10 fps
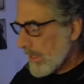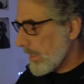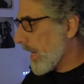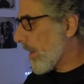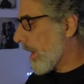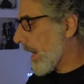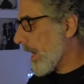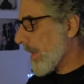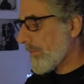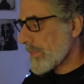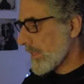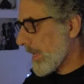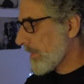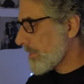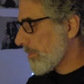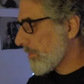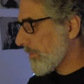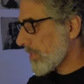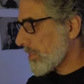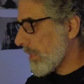Now, I had this lens
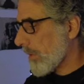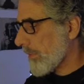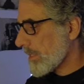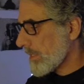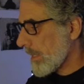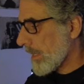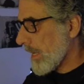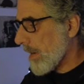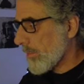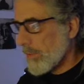camera